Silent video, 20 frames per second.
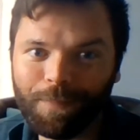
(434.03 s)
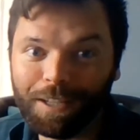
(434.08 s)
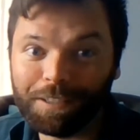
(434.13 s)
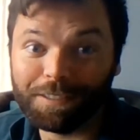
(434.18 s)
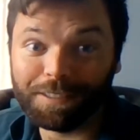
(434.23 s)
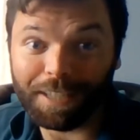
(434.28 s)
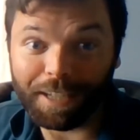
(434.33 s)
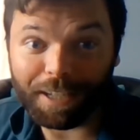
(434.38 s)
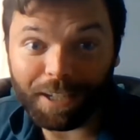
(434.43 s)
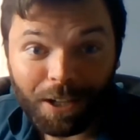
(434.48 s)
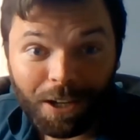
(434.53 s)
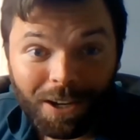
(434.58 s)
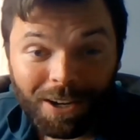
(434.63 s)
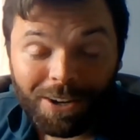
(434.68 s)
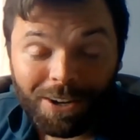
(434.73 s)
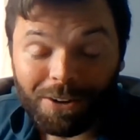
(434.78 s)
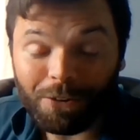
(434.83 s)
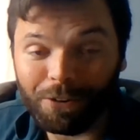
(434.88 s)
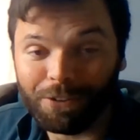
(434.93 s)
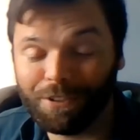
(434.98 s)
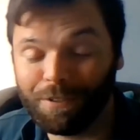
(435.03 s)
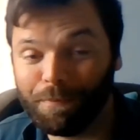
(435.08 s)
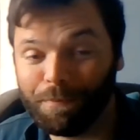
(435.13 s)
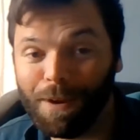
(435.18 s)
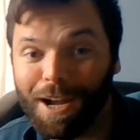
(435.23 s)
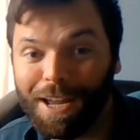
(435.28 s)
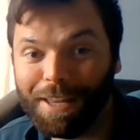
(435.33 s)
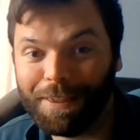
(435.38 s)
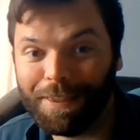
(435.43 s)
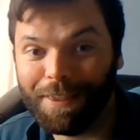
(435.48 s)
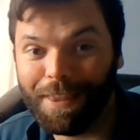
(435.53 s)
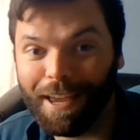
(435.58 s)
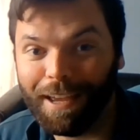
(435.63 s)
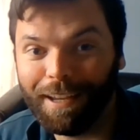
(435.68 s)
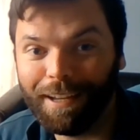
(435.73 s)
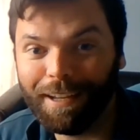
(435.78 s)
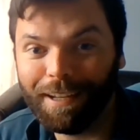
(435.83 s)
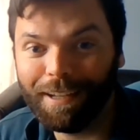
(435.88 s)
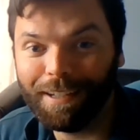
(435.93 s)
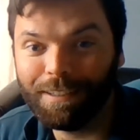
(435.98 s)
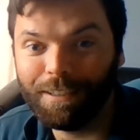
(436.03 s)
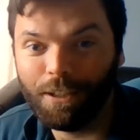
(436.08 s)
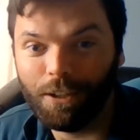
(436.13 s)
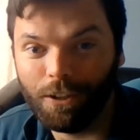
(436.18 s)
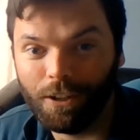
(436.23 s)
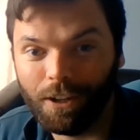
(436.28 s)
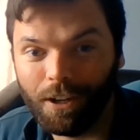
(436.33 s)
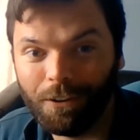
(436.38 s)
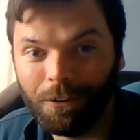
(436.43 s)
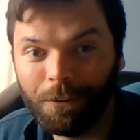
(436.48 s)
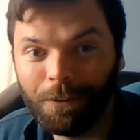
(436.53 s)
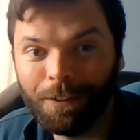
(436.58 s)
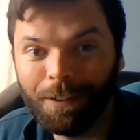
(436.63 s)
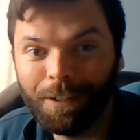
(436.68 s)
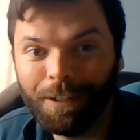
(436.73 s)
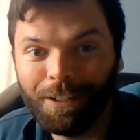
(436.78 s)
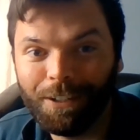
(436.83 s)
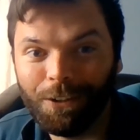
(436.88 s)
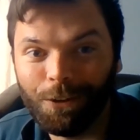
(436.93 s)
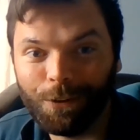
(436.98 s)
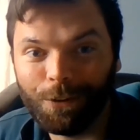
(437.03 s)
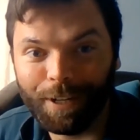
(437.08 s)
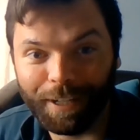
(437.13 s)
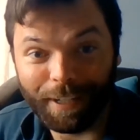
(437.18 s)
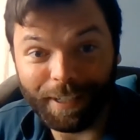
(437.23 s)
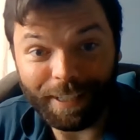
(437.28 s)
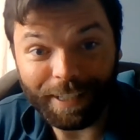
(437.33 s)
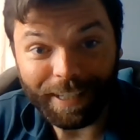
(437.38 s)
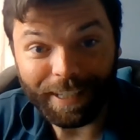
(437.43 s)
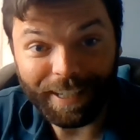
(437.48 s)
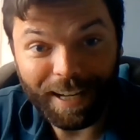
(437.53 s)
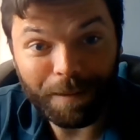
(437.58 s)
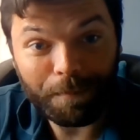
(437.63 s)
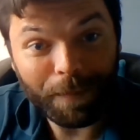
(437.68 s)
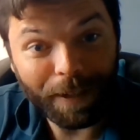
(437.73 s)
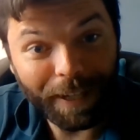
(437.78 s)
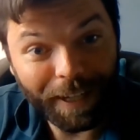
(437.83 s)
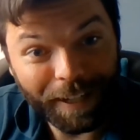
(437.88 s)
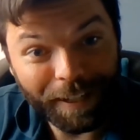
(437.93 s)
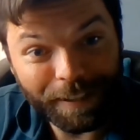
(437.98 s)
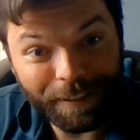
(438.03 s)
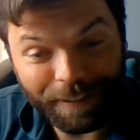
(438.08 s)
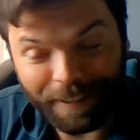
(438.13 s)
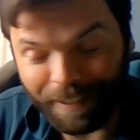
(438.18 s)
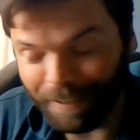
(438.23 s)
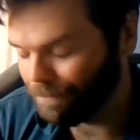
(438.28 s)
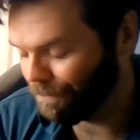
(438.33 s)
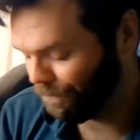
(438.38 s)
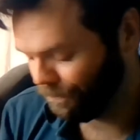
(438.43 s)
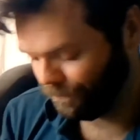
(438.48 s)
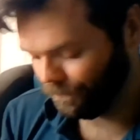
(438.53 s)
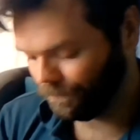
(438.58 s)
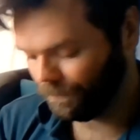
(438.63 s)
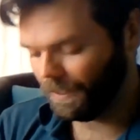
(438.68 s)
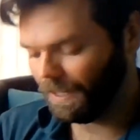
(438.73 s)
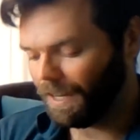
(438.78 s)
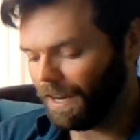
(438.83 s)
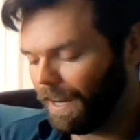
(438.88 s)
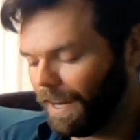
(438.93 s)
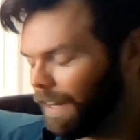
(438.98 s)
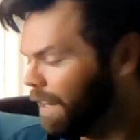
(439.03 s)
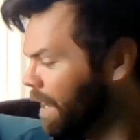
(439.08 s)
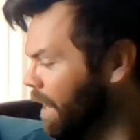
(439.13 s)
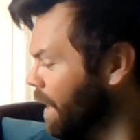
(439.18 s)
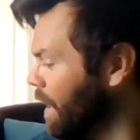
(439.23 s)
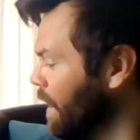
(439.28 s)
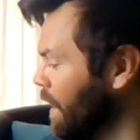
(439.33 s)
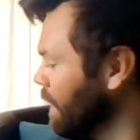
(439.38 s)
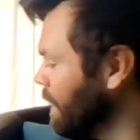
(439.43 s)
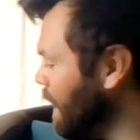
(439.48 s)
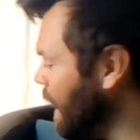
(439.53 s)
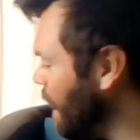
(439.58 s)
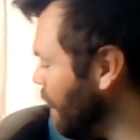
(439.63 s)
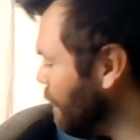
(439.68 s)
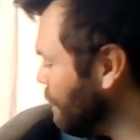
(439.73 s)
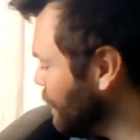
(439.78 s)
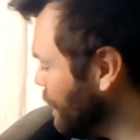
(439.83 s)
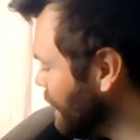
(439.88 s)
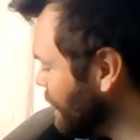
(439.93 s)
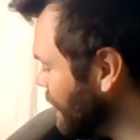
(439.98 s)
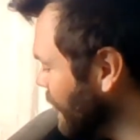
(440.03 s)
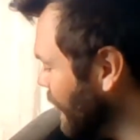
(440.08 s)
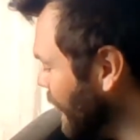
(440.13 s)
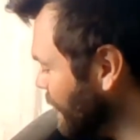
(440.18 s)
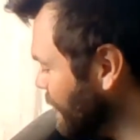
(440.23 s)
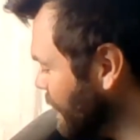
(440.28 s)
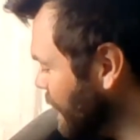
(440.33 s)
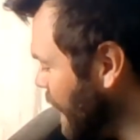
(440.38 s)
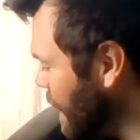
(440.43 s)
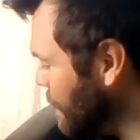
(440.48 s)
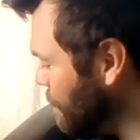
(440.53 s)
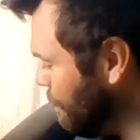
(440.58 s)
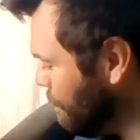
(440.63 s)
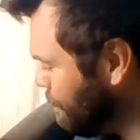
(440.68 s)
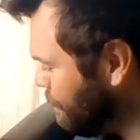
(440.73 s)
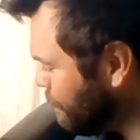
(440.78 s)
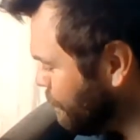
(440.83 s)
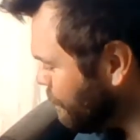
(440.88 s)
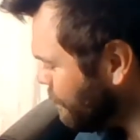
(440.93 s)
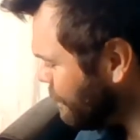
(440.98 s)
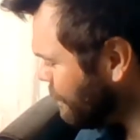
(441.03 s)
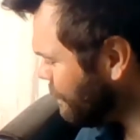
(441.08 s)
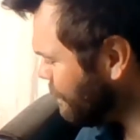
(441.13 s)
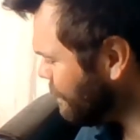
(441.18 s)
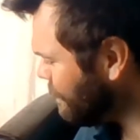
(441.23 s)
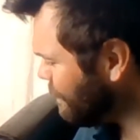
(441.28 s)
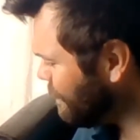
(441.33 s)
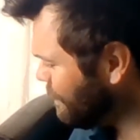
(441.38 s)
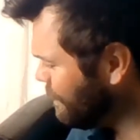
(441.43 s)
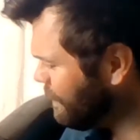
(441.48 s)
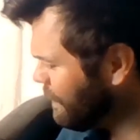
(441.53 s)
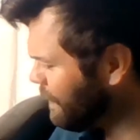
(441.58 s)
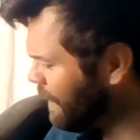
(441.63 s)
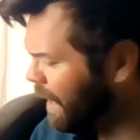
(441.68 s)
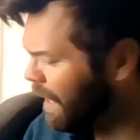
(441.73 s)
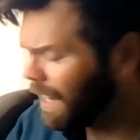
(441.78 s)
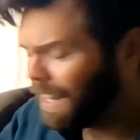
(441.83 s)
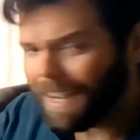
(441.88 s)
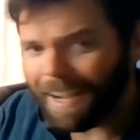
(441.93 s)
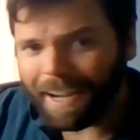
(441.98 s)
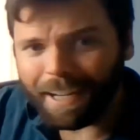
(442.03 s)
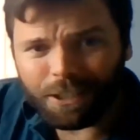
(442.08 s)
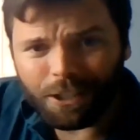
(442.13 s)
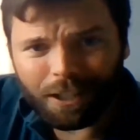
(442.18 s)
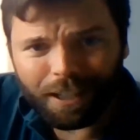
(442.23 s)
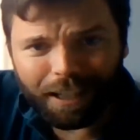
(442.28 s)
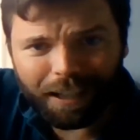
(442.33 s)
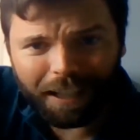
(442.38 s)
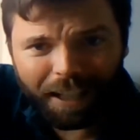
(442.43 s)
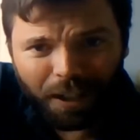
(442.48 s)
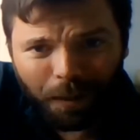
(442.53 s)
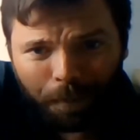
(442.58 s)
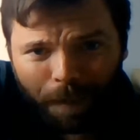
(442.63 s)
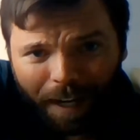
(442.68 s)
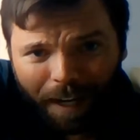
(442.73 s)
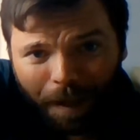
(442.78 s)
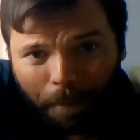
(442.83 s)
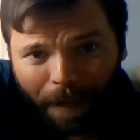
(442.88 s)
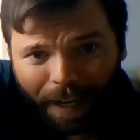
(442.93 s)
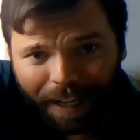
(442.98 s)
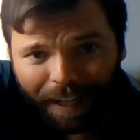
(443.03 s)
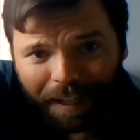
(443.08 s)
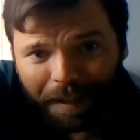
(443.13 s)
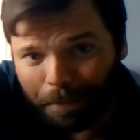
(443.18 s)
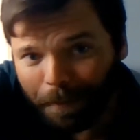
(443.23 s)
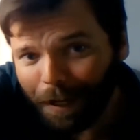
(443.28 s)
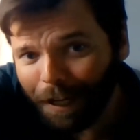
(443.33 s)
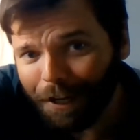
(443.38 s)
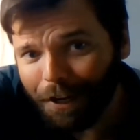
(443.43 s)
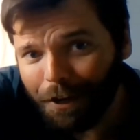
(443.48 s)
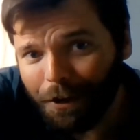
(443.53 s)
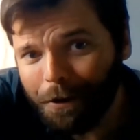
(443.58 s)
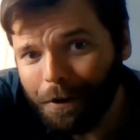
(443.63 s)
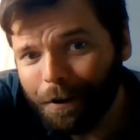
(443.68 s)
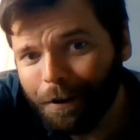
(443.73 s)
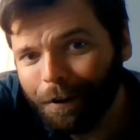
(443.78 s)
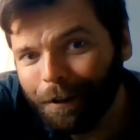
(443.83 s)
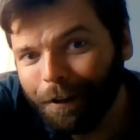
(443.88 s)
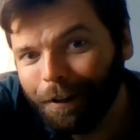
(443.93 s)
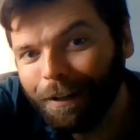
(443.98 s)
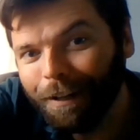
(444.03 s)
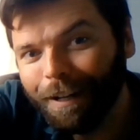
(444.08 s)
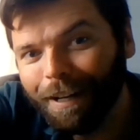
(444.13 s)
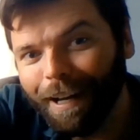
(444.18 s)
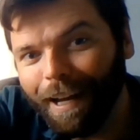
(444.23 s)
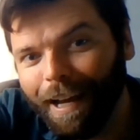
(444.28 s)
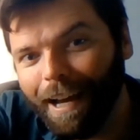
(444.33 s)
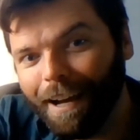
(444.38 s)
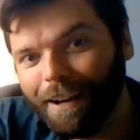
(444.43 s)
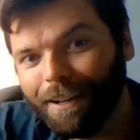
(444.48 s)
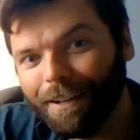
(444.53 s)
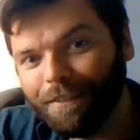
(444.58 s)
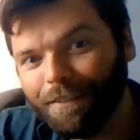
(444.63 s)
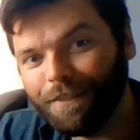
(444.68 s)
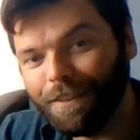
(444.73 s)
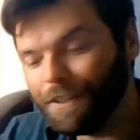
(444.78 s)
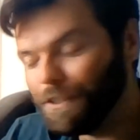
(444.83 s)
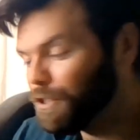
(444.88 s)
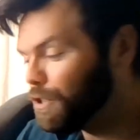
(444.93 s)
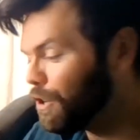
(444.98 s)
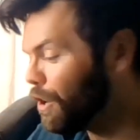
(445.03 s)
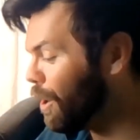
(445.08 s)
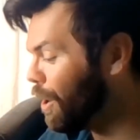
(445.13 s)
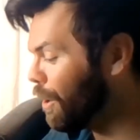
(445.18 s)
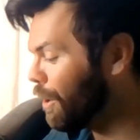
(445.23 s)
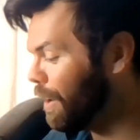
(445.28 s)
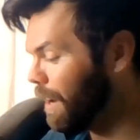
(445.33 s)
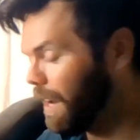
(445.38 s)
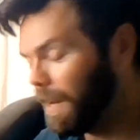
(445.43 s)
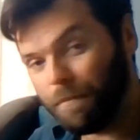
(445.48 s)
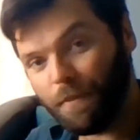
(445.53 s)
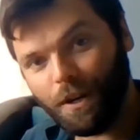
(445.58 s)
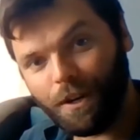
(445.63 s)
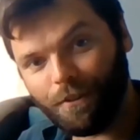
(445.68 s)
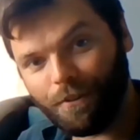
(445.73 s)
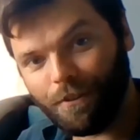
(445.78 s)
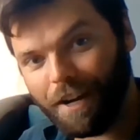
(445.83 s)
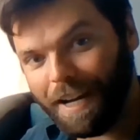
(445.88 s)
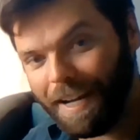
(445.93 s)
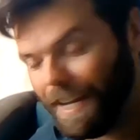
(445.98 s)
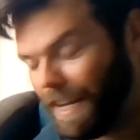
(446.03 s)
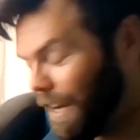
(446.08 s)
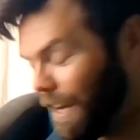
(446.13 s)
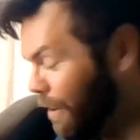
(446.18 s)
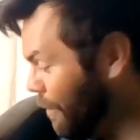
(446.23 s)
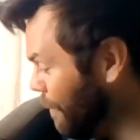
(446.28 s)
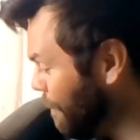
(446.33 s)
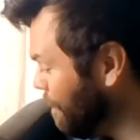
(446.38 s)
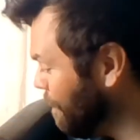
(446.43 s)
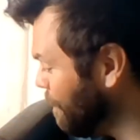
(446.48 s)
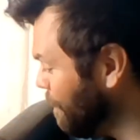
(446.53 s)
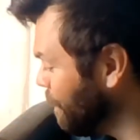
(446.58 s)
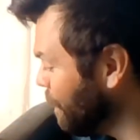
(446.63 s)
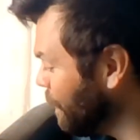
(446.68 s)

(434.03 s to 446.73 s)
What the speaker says: a sink or a spot that you can clean up easy. Okay. Now for this next step, I took a little bit of peanut butter out of the jar and put it right here.